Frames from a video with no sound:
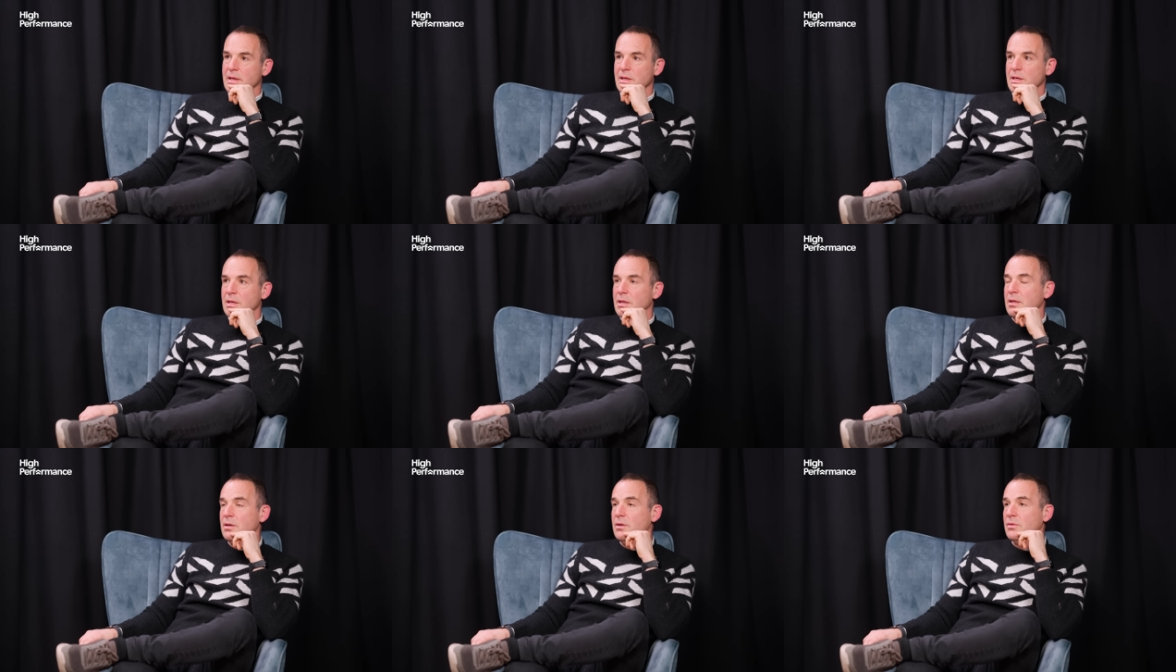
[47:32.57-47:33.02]

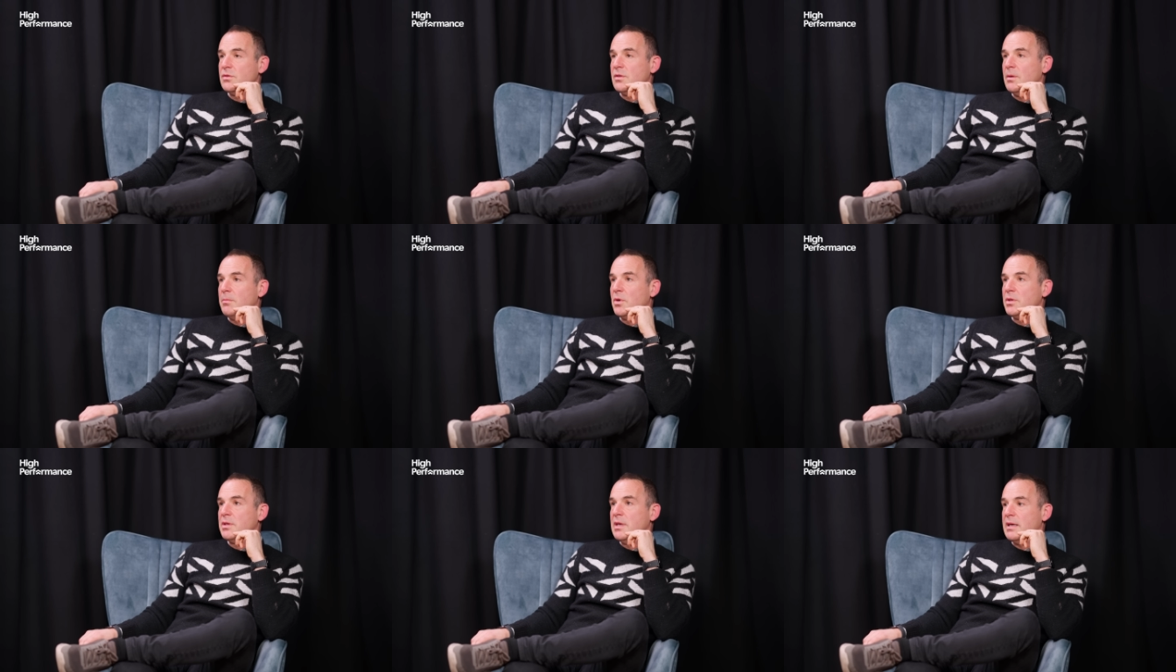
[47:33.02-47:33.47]
you lose
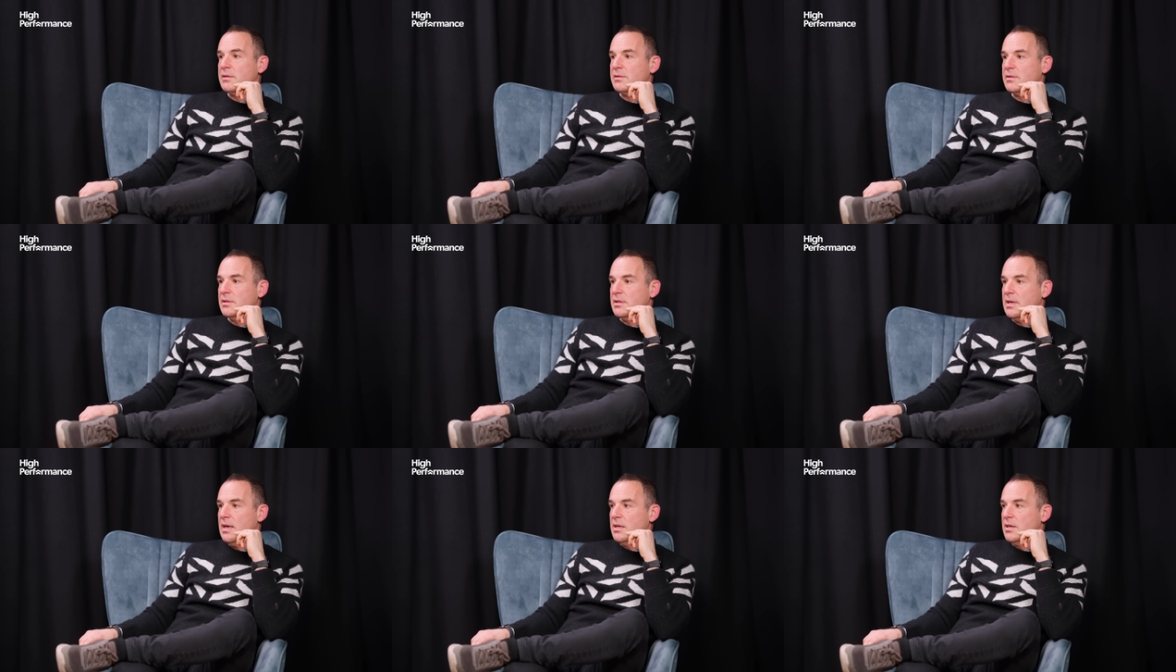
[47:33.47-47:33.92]
someone
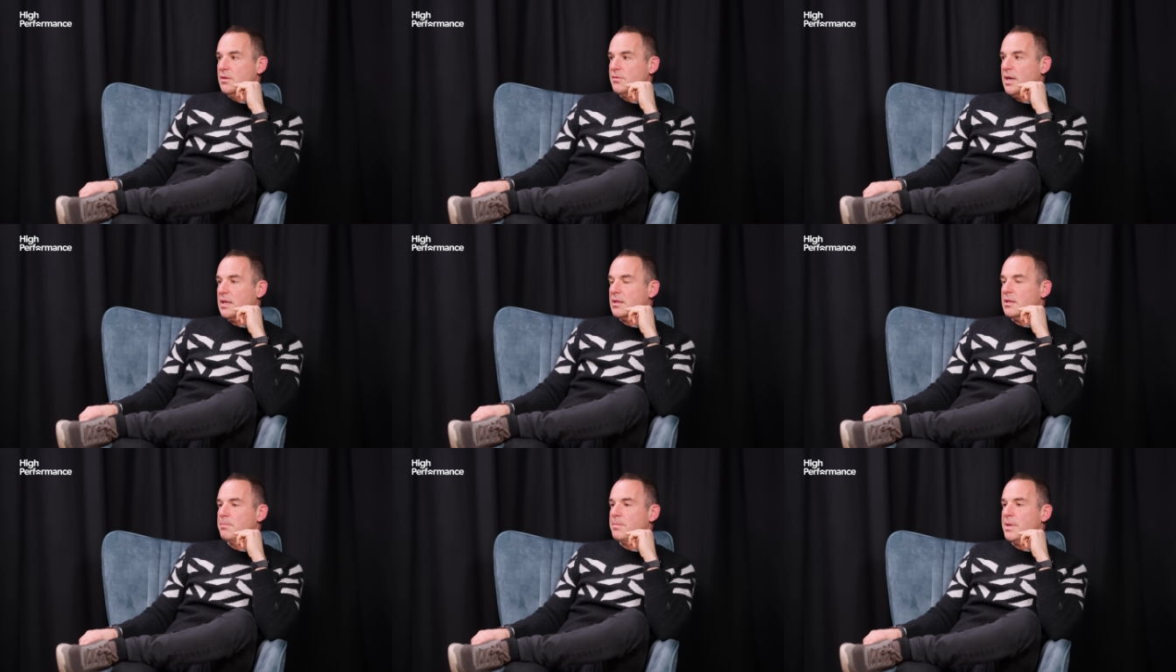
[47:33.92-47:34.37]
yesterday,
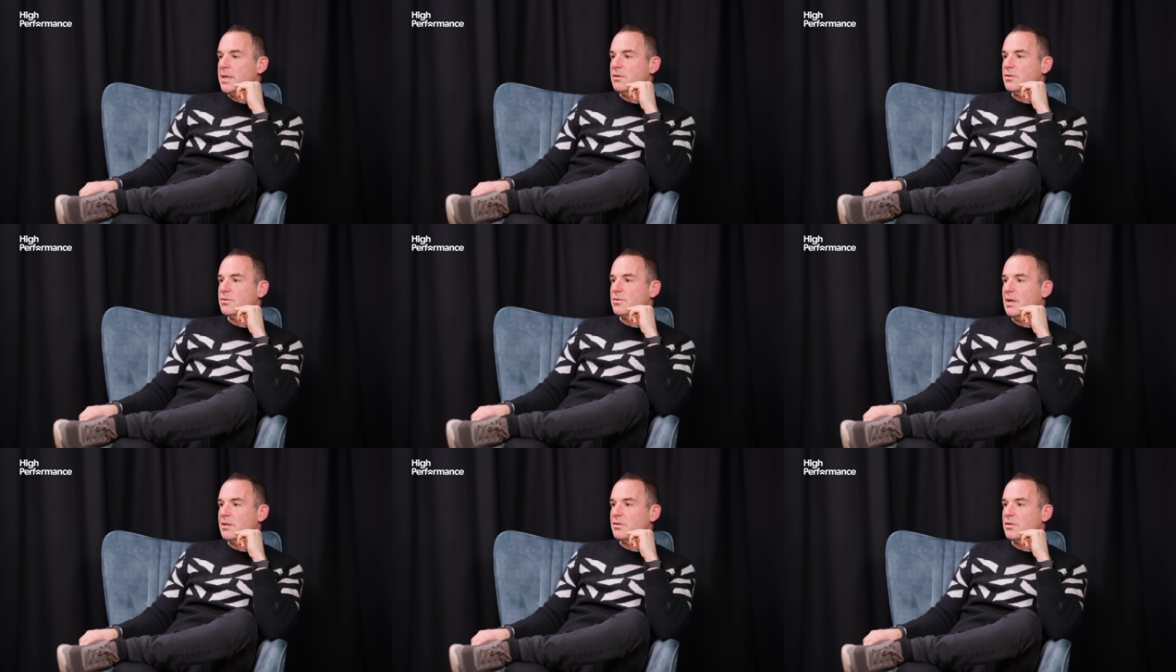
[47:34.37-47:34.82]
you've had the
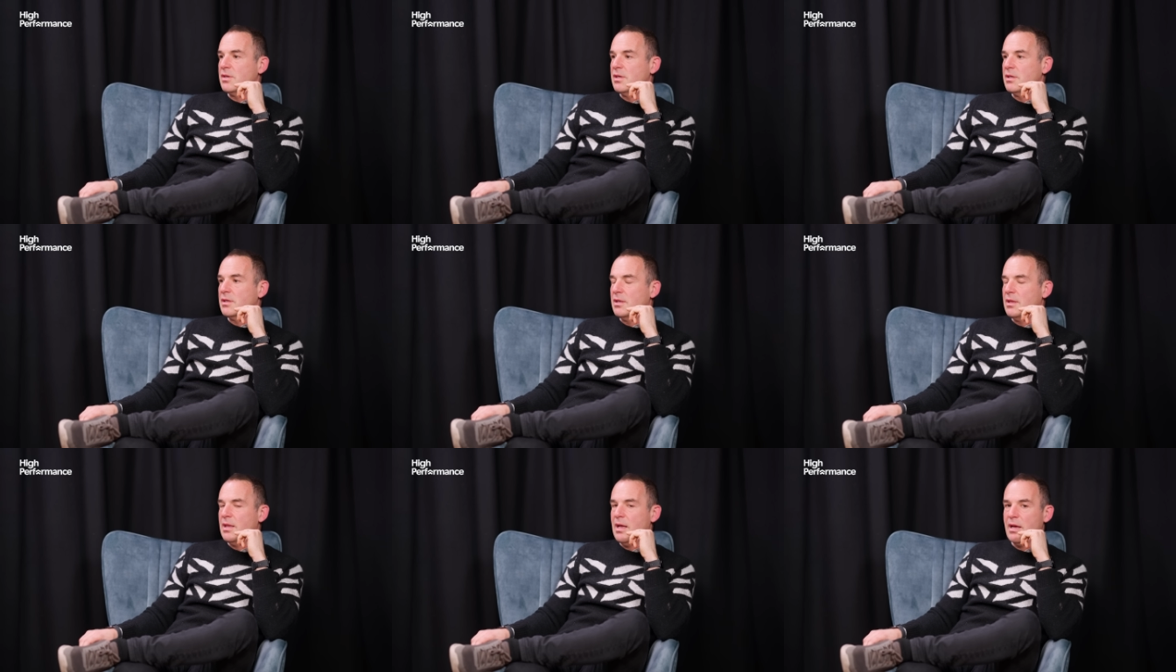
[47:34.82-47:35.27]
biggest tragedy
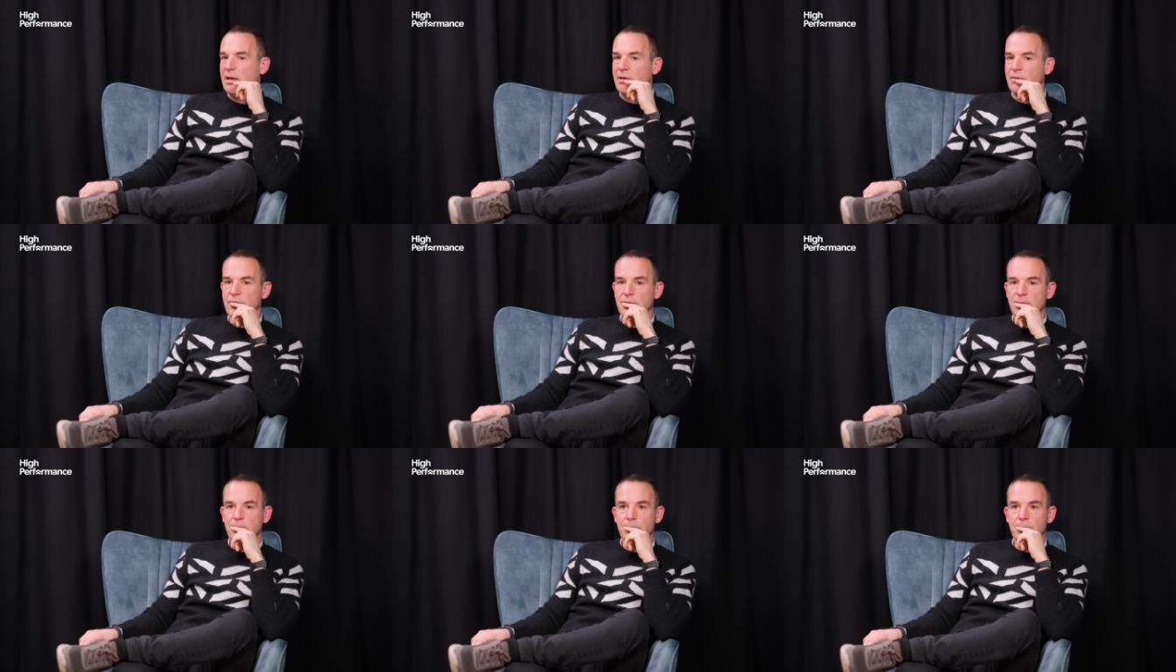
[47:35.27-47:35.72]
in your
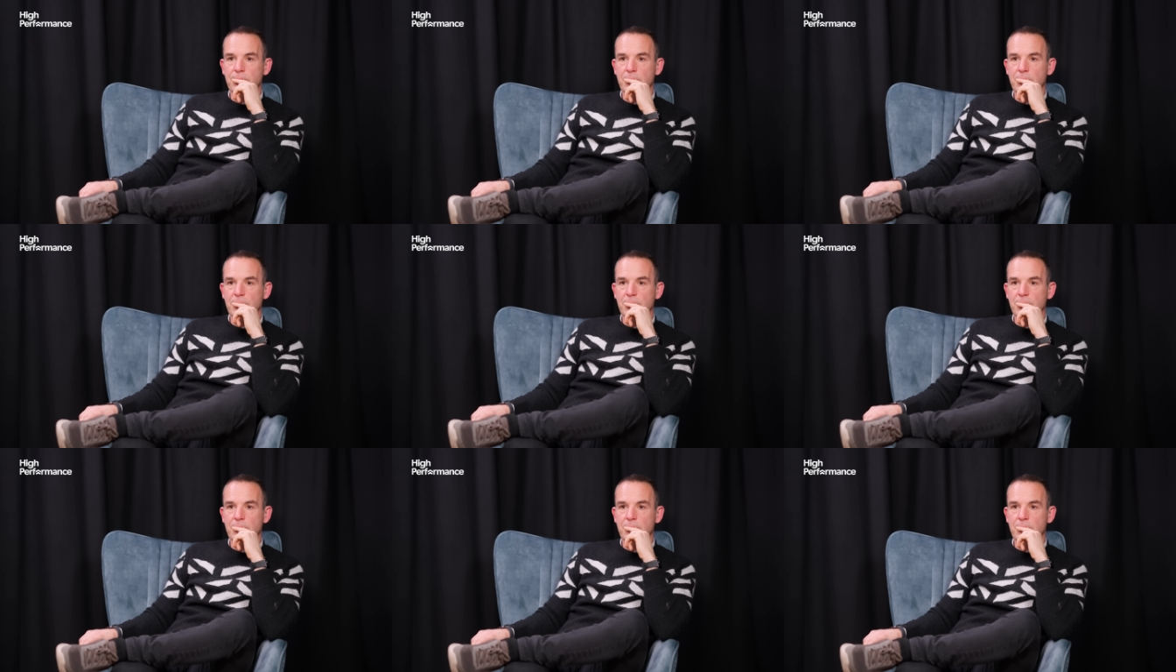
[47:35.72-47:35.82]
life.